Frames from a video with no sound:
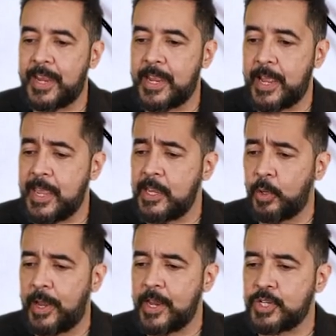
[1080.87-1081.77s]
an
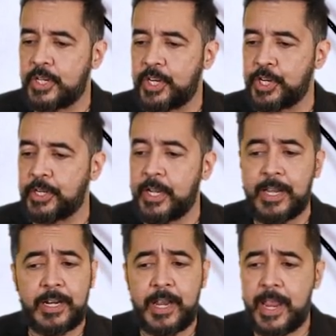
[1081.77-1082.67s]
angulation here.
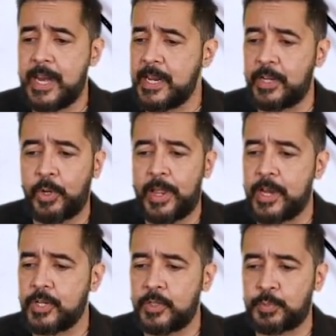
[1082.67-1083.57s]
Any
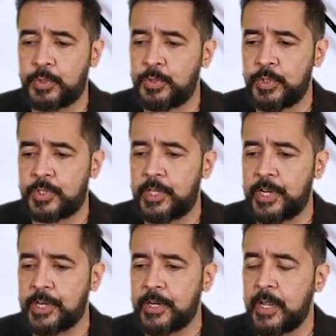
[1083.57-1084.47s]
angulation is produced
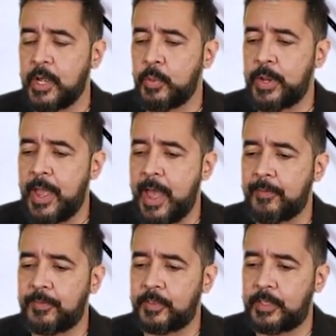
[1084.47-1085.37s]
here. We
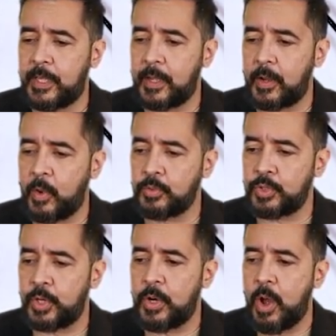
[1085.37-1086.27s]
have the
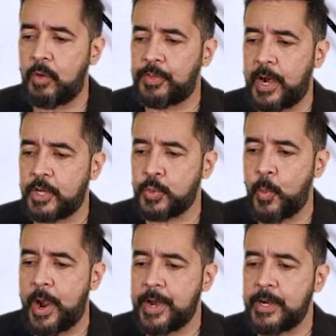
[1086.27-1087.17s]
contour of the arch
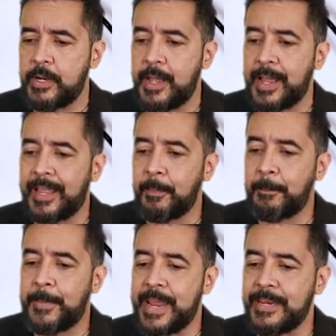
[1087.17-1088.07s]
wire
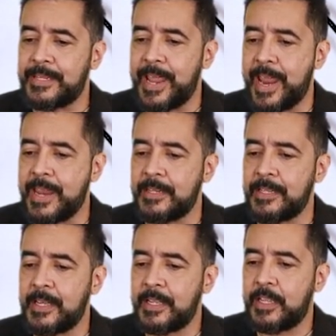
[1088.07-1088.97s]
maintained.
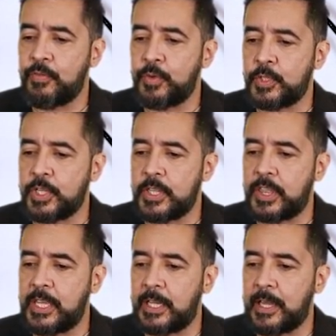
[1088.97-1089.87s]
If you just
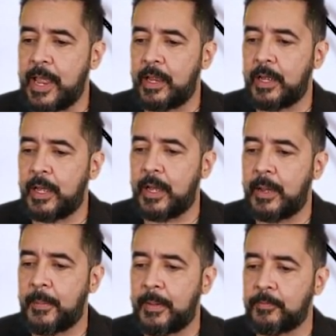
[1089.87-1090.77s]
think like
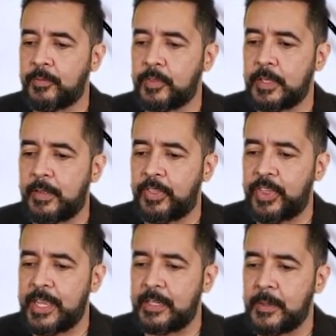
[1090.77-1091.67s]
a
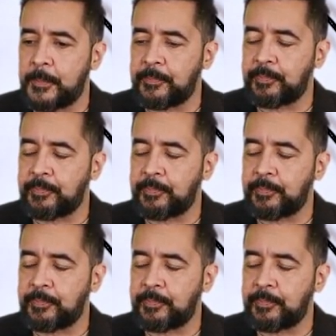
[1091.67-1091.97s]
thin